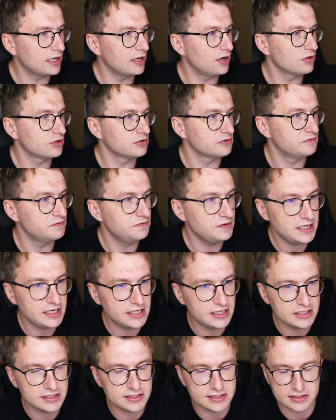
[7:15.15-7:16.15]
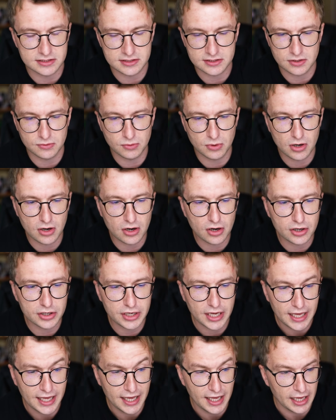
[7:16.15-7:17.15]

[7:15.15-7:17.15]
a lot of fees and so on,